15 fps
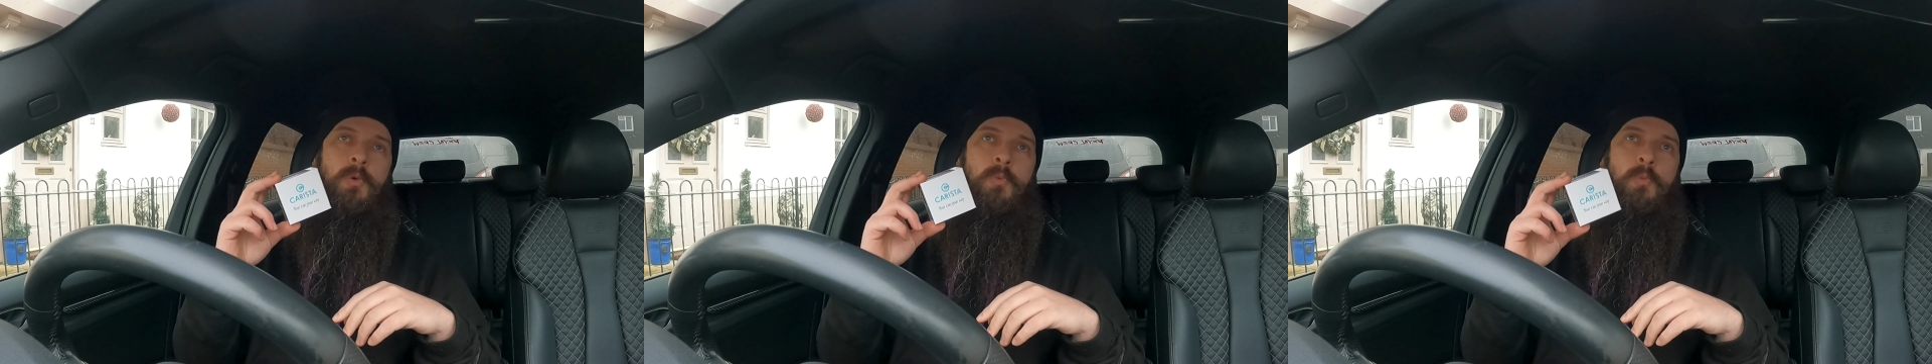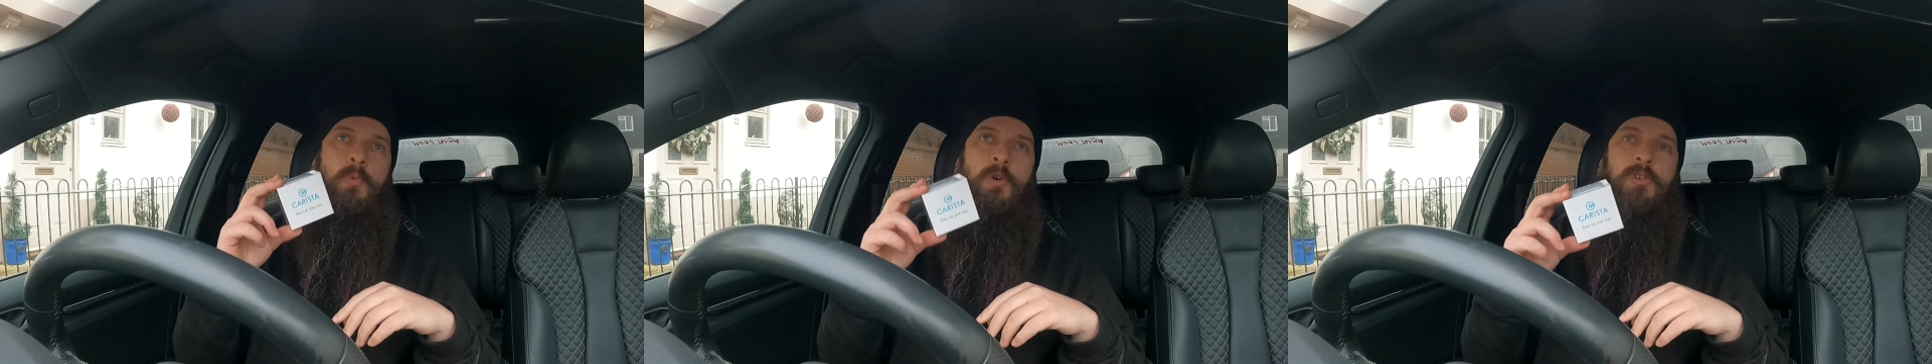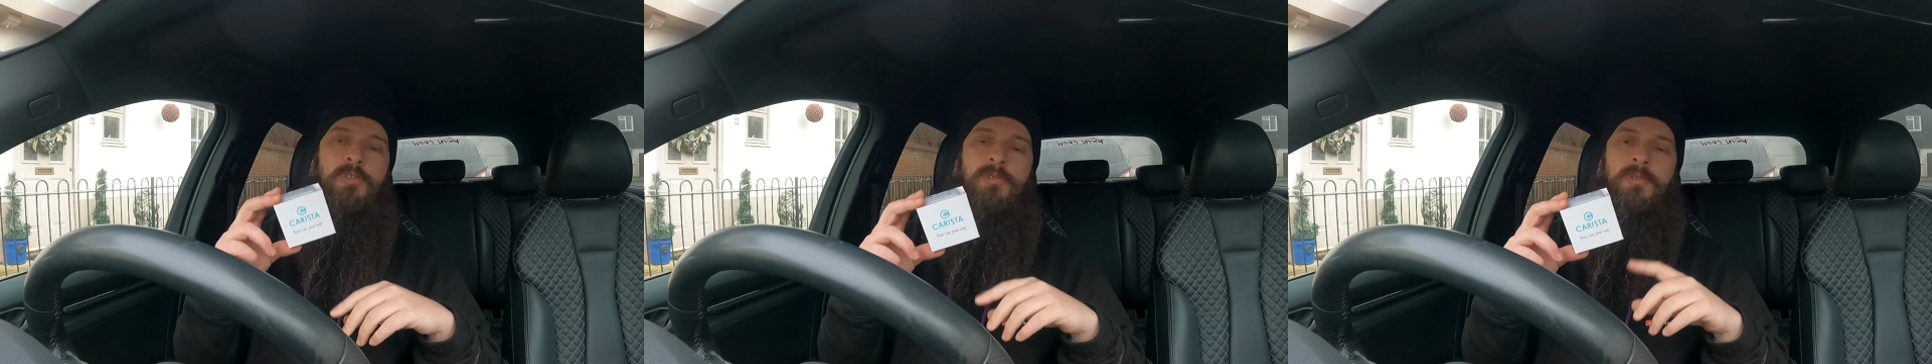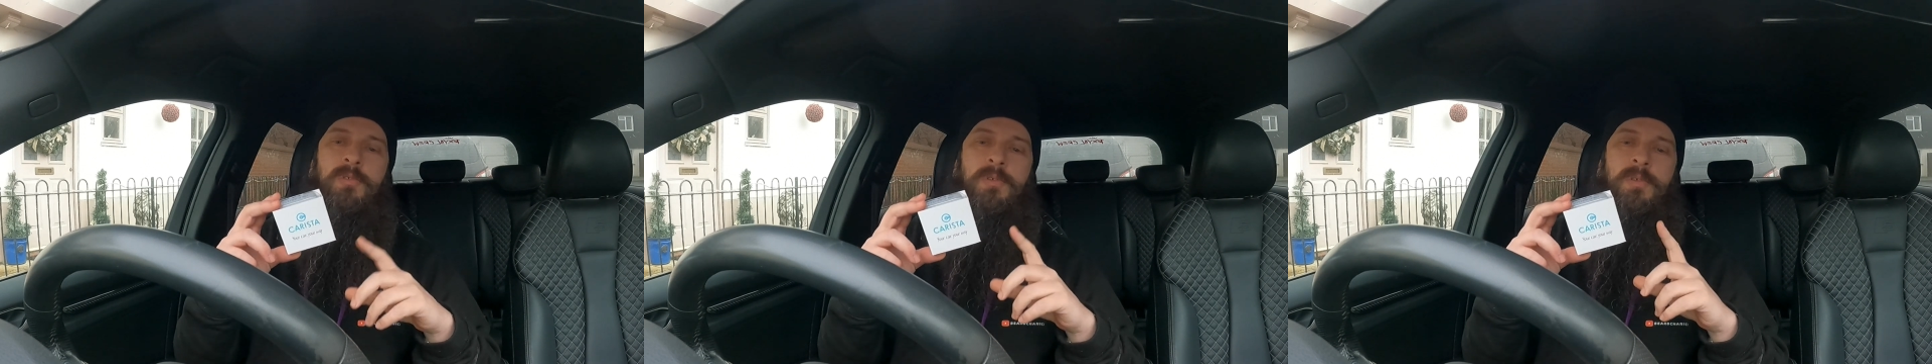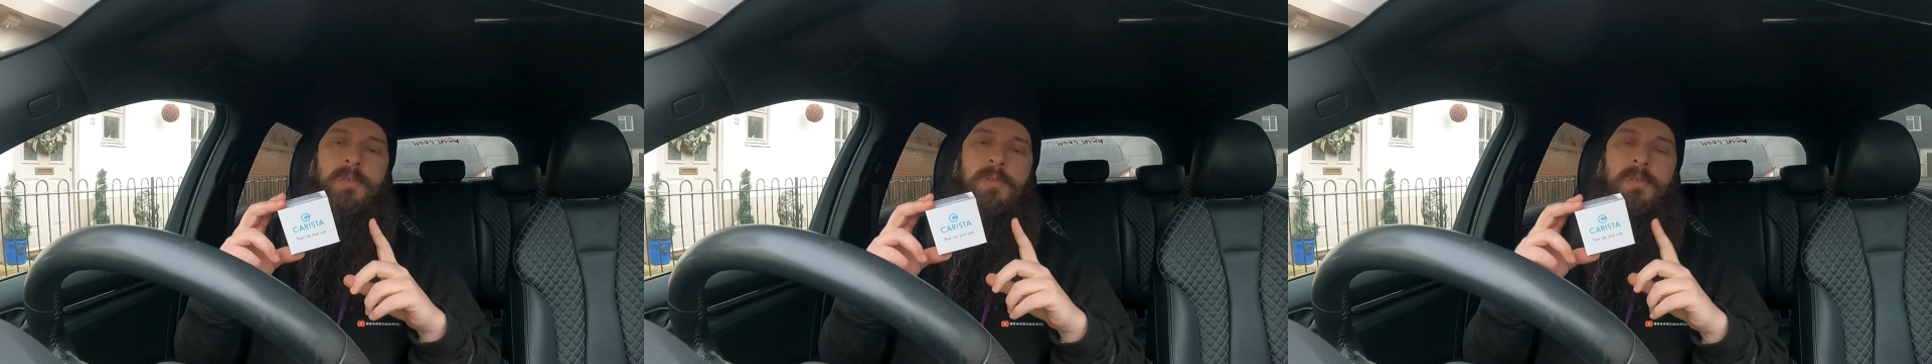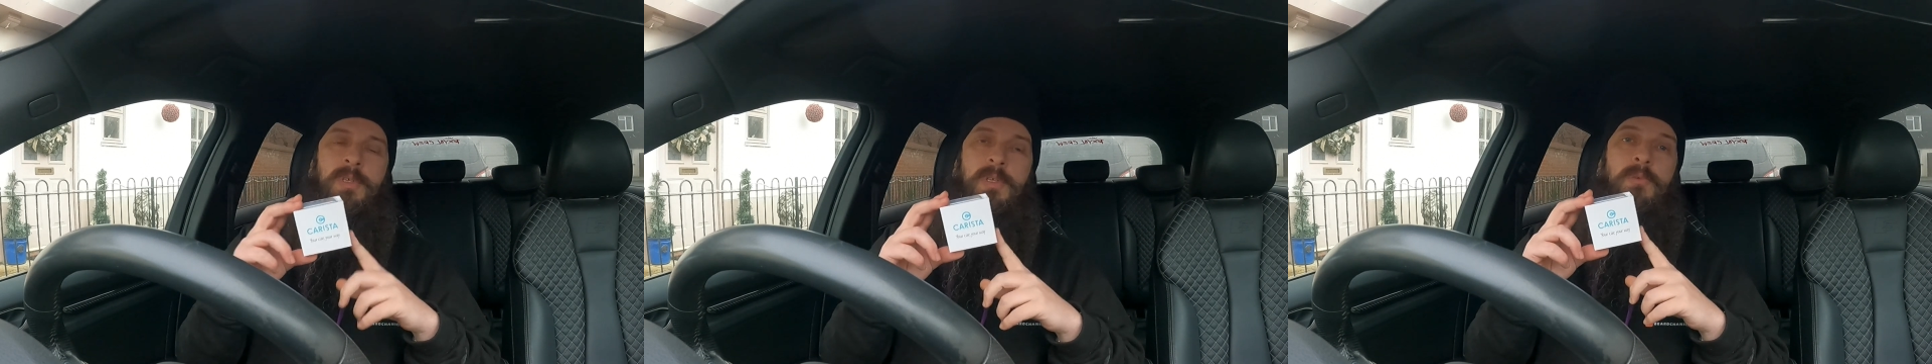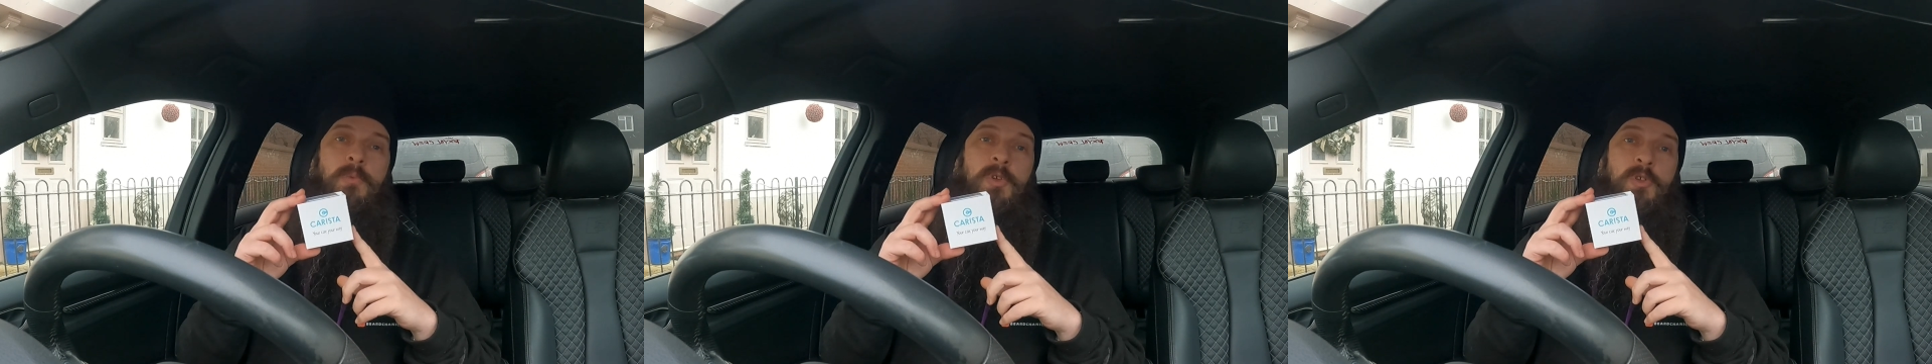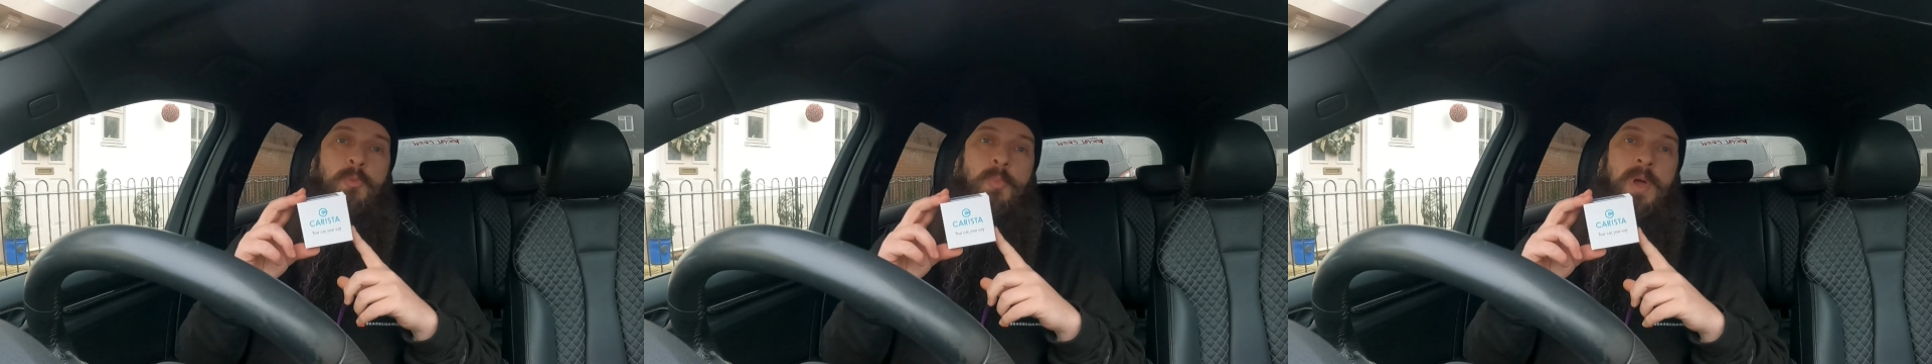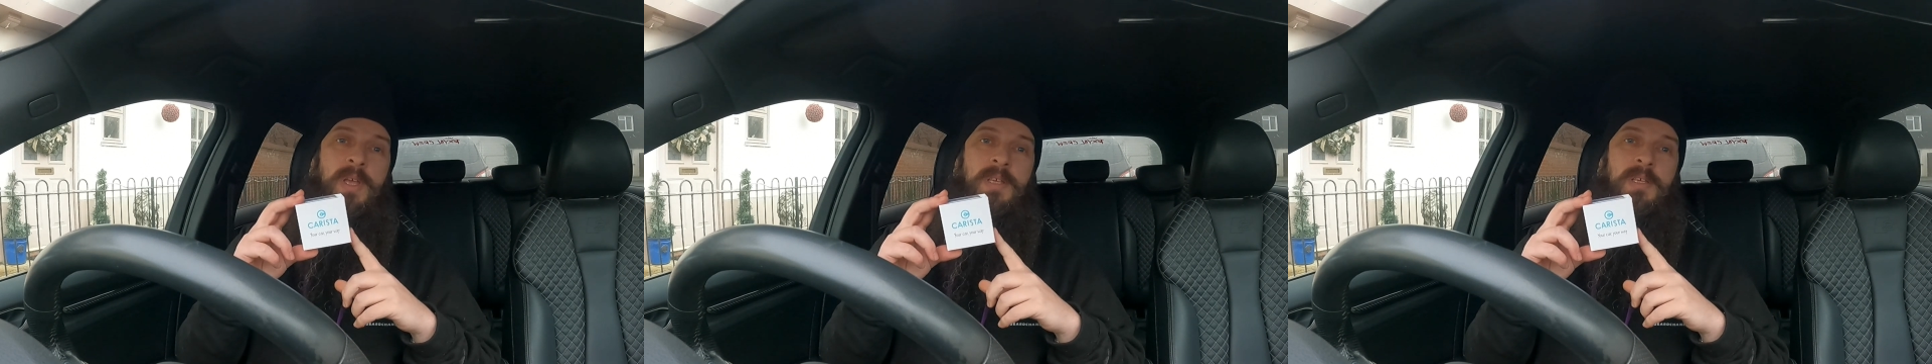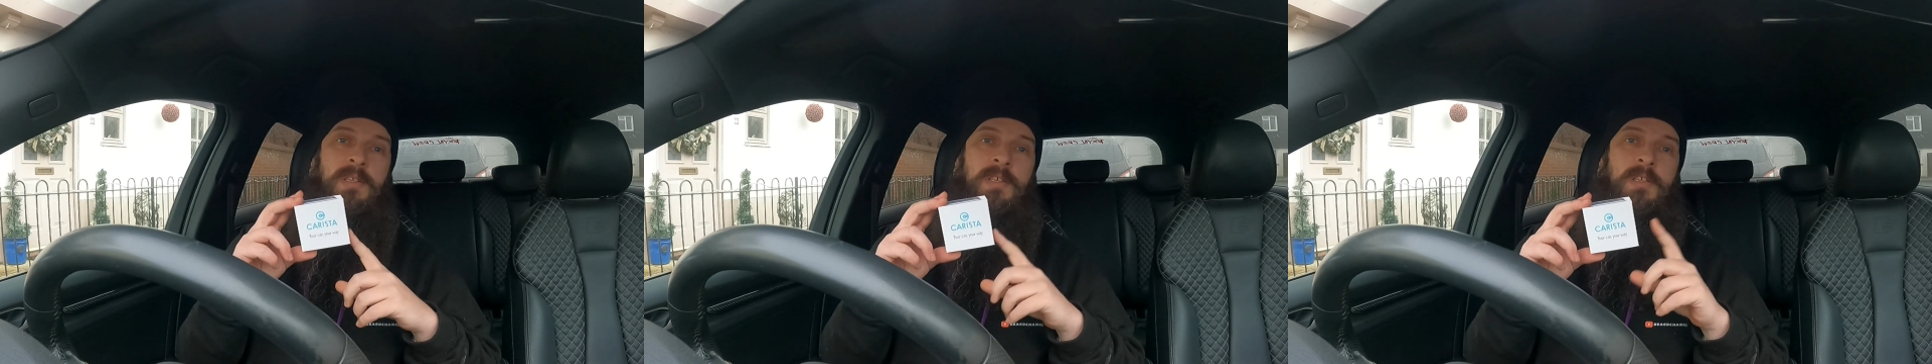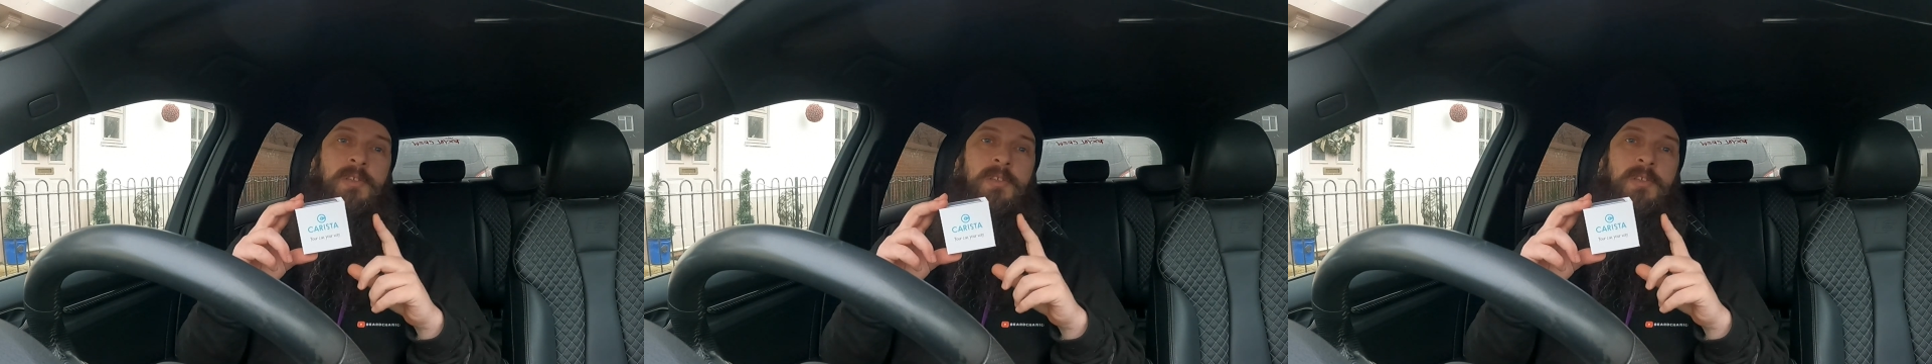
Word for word: One, when you buy it,